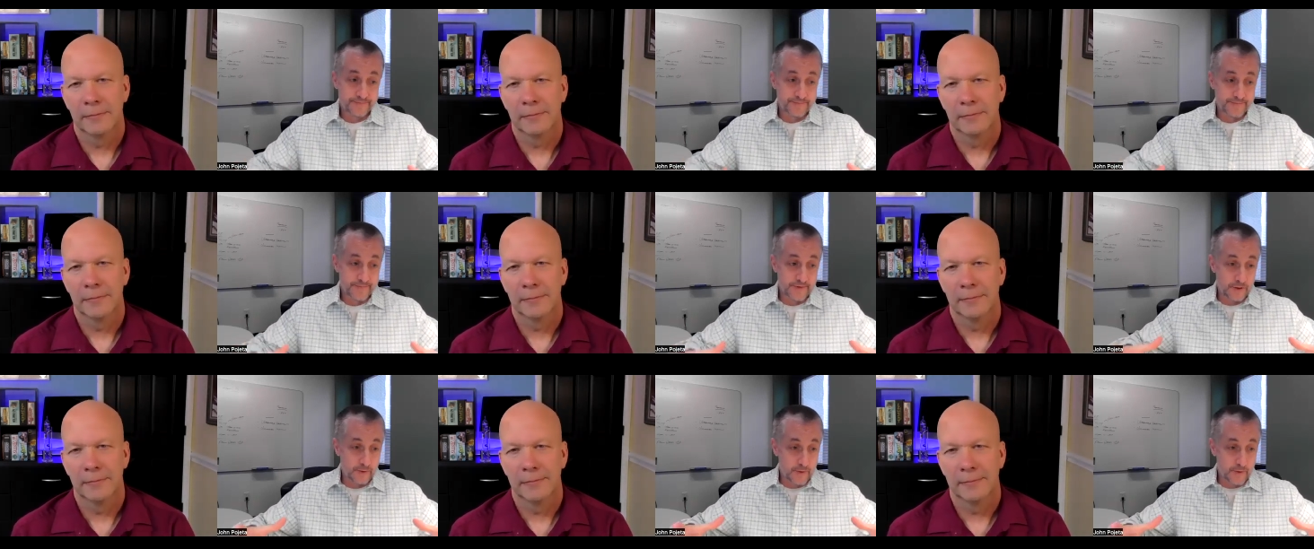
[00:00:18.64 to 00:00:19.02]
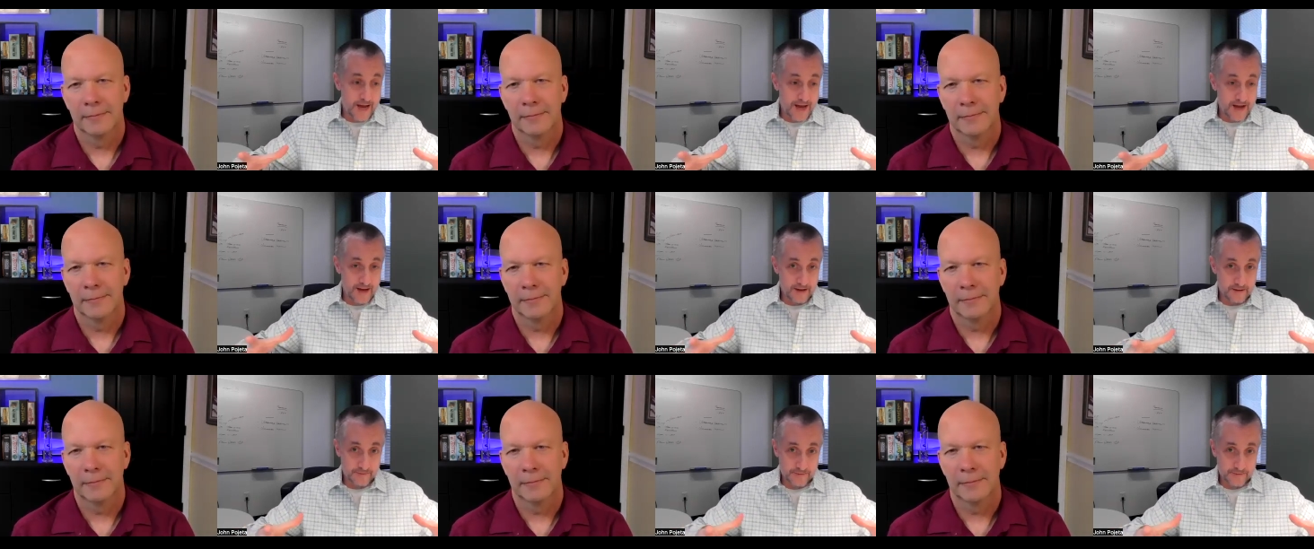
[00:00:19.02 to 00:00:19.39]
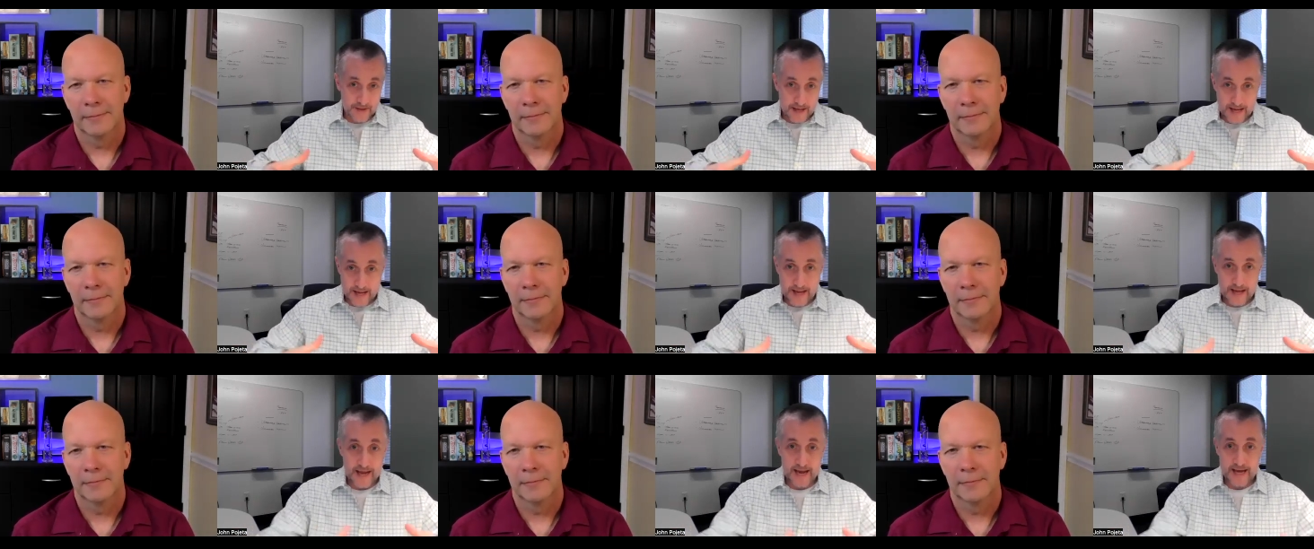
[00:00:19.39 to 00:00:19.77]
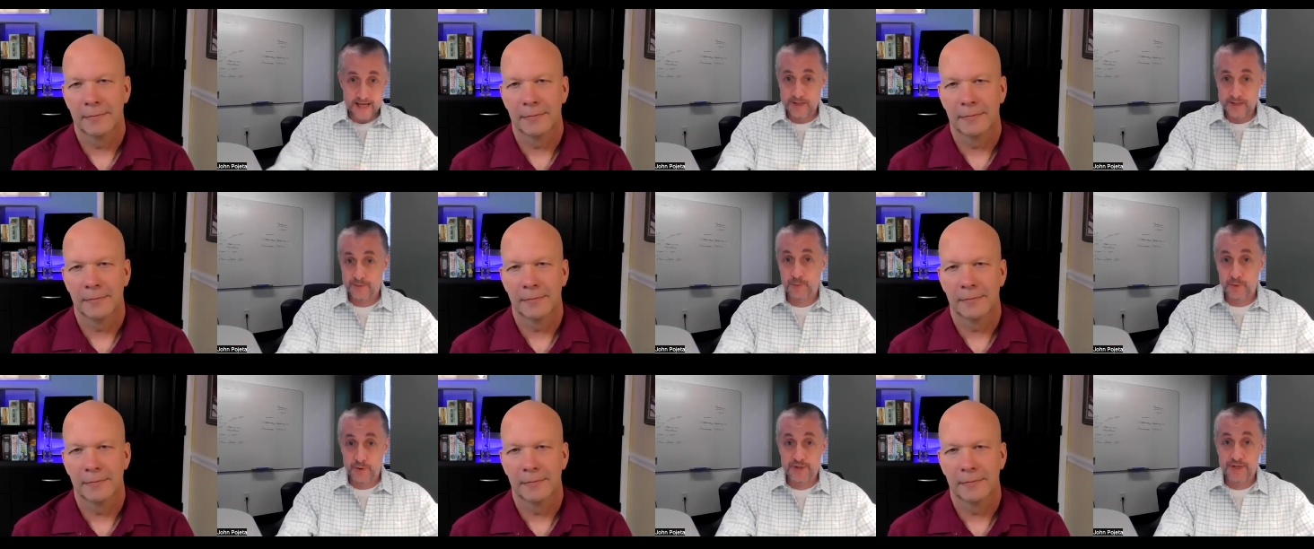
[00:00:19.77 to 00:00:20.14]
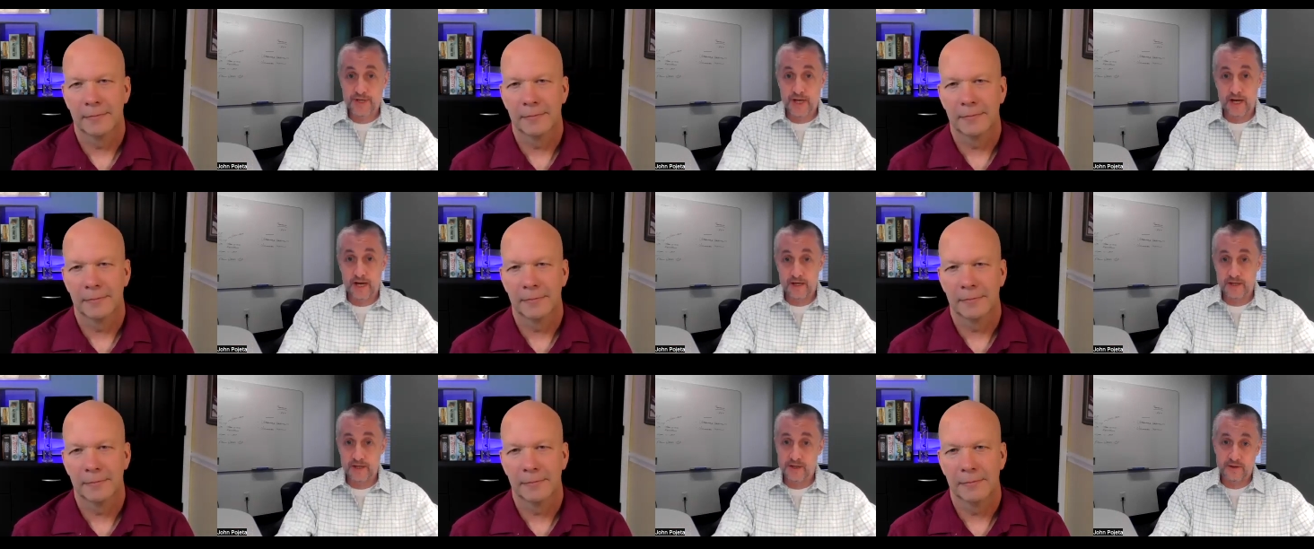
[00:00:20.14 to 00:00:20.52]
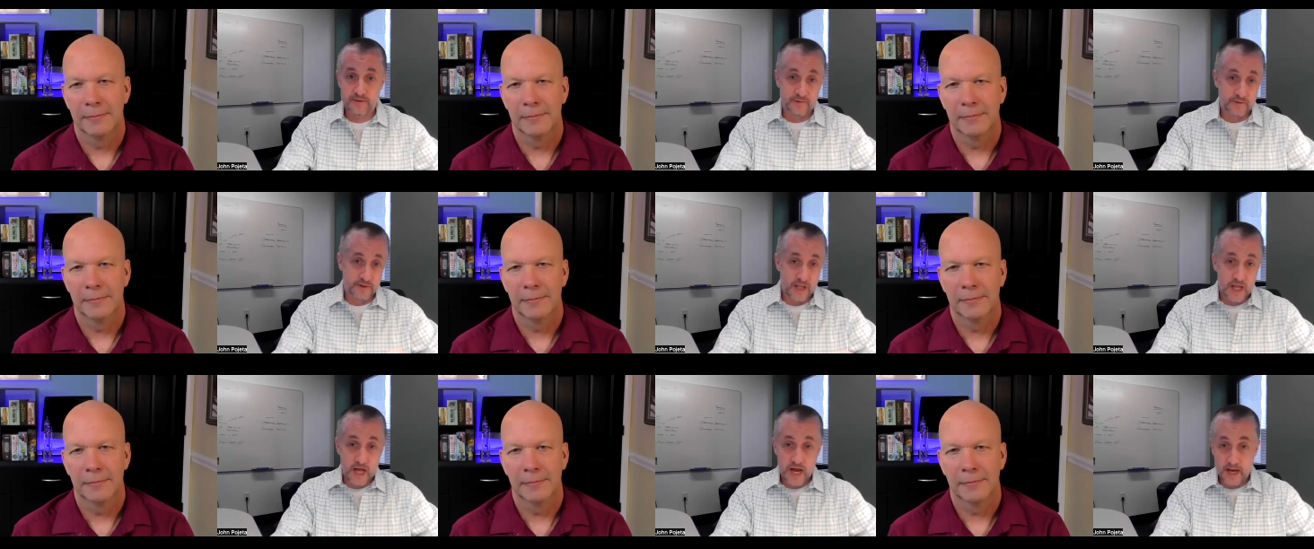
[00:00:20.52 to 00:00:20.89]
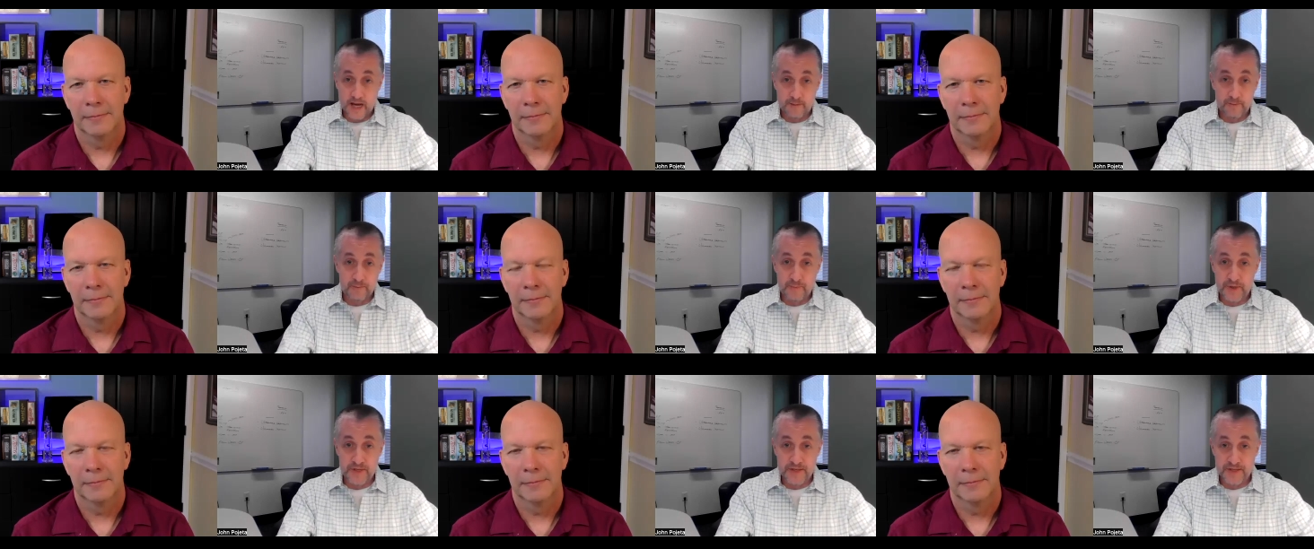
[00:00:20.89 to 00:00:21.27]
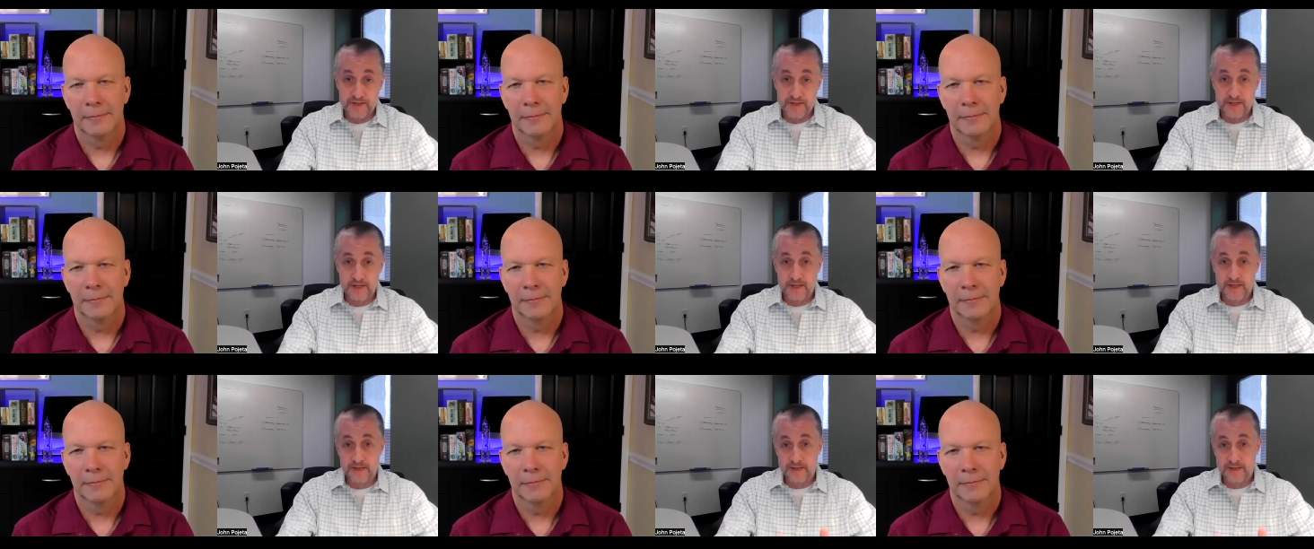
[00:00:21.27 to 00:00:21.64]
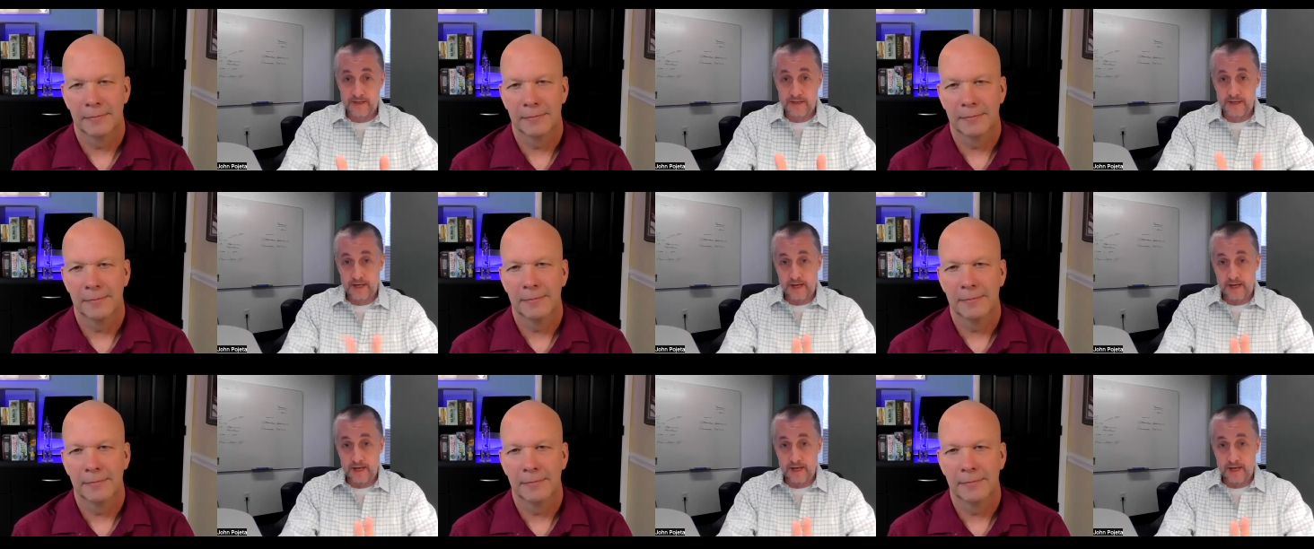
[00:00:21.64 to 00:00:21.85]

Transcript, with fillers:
Speaker 1: you have X percentage of client business,